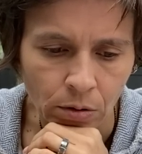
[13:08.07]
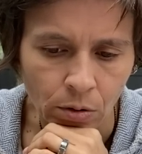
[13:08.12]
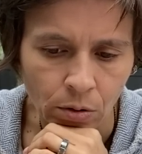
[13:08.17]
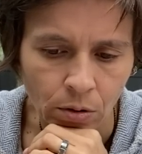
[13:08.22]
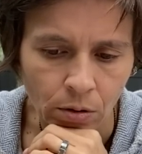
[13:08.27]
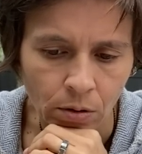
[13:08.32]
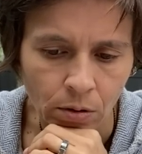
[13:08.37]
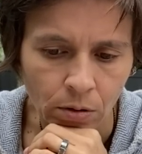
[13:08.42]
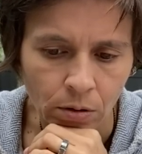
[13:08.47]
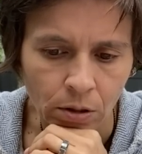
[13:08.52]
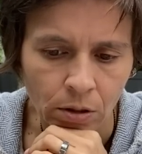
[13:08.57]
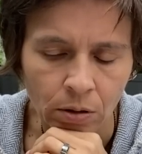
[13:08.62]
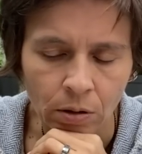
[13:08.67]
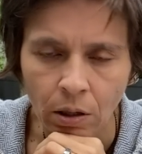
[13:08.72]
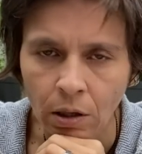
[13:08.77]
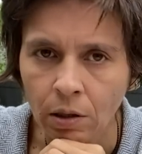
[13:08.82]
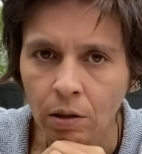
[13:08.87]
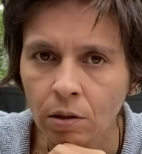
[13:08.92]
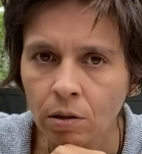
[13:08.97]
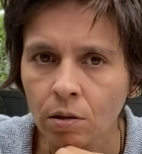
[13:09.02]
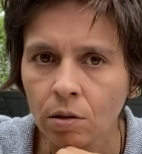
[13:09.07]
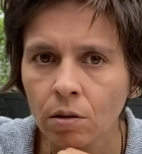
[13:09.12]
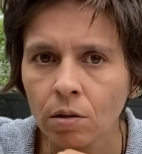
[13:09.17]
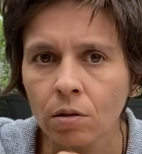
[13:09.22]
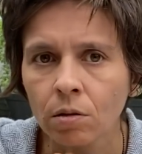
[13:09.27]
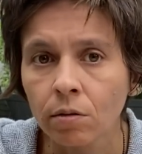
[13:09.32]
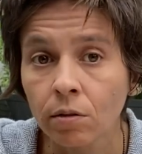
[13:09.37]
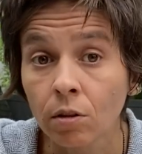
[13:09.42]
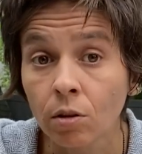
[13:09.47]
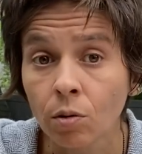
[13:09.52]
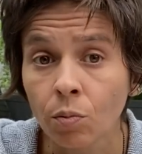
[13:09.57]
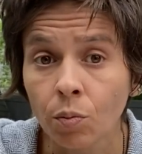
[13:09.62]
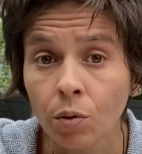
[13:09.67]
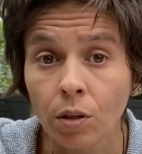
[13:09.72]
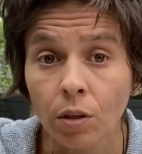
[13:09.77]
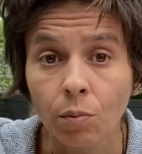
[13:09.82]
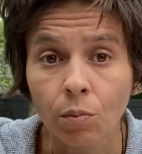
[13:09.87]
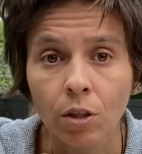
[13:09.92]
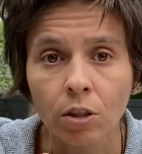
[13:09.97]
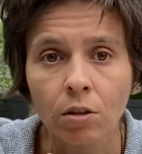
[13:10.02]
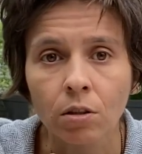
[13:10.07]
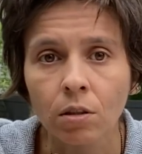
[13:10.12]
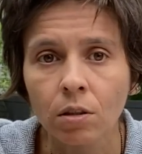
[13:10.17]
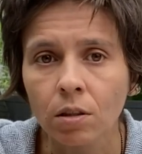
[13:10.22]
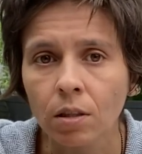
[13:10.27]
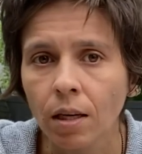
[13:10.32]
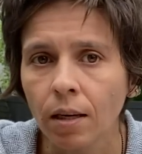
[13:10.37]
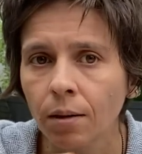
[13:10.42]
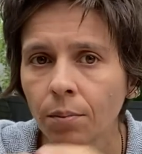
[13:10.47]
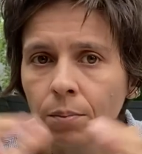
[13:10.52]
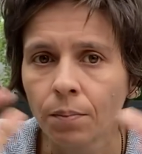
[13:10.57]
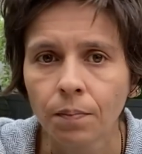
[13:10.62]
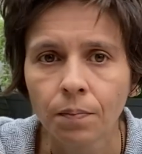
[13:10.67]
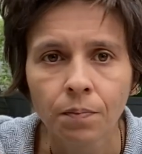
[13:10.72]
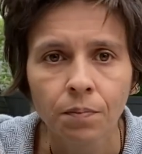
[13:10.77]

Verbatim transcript: your desires look pretty much the same.